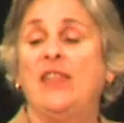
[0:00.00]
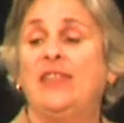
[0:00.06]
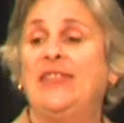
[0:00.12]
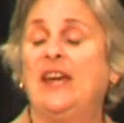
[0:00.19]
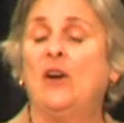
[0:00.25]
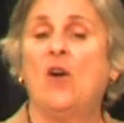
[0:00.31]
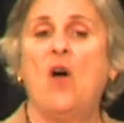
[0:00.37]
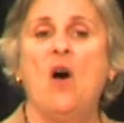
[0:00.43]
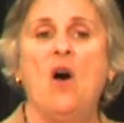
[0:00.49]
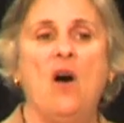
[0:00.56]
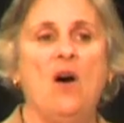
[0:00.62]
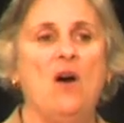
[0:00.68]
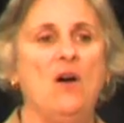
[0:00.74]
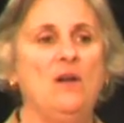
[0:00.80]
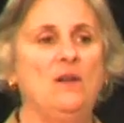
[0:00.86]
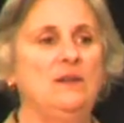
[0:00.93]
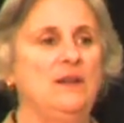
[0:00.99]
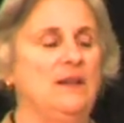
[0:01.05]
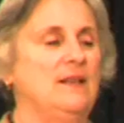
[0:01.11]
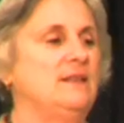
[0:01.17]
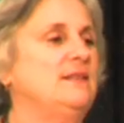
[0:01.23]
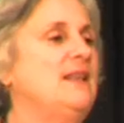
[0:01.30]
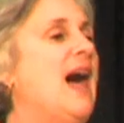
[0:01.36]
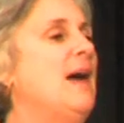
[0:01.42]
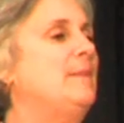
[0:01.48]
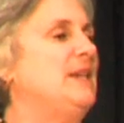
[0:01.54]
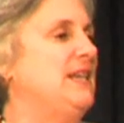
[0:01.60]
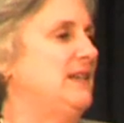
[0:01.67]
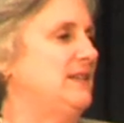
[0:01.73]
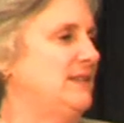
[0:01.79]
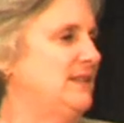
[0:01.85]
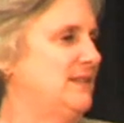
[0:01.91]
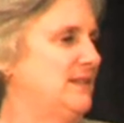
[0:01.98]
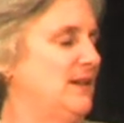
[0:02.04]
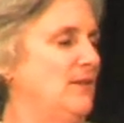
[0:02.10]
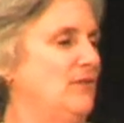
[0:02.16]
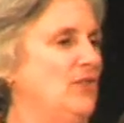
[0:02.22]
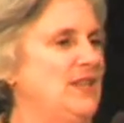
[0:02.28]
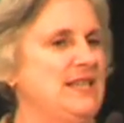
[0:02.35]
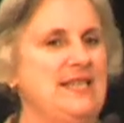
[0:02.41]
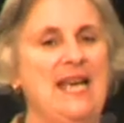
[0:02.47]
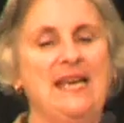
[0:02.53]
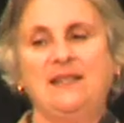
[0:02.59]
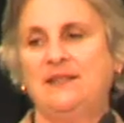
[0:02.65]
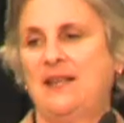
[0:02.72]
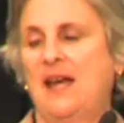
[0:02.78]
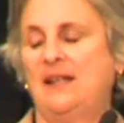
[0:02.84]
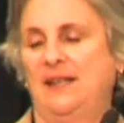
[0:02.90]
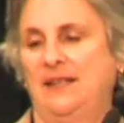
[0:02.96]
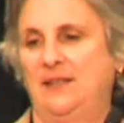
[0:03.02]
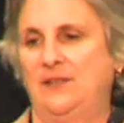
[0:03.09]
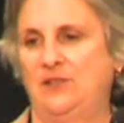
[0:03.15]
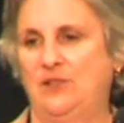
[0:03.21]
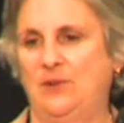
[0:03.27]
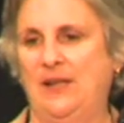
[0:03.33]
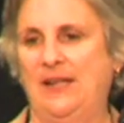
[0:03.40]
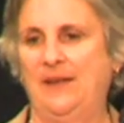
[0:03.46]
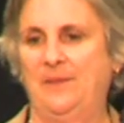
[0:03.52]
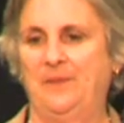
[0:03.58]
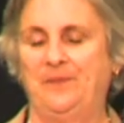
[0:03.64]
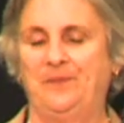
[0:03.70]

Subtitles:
They're all lobbyists for the textile industry.